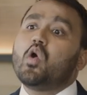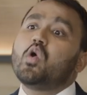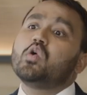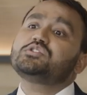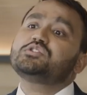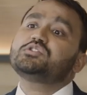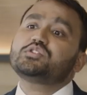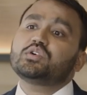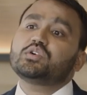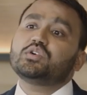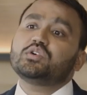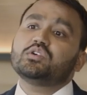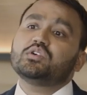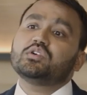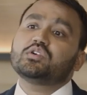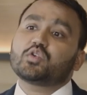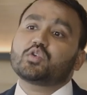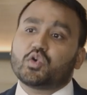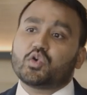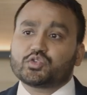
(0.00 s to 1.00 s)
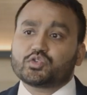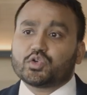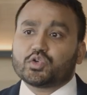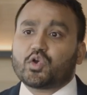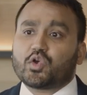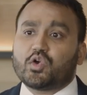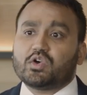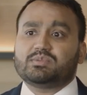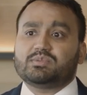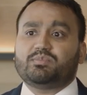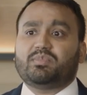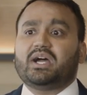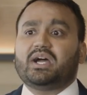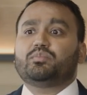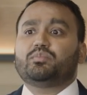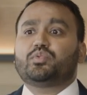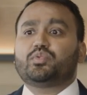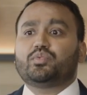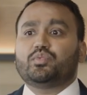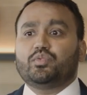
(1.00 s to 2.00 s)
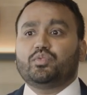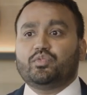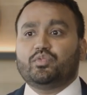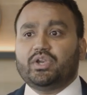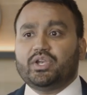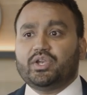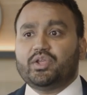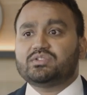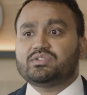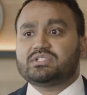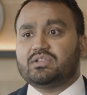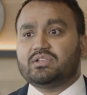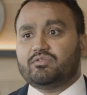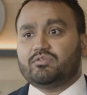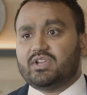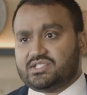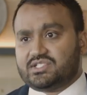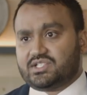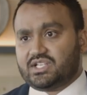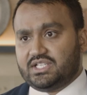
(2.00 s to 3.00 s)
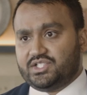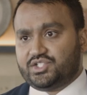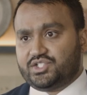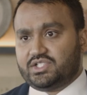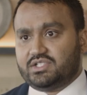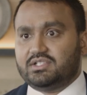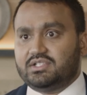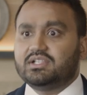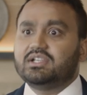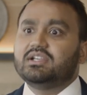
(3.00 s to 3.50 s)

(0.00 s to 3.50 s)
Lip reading: also control costs by reducing wastage.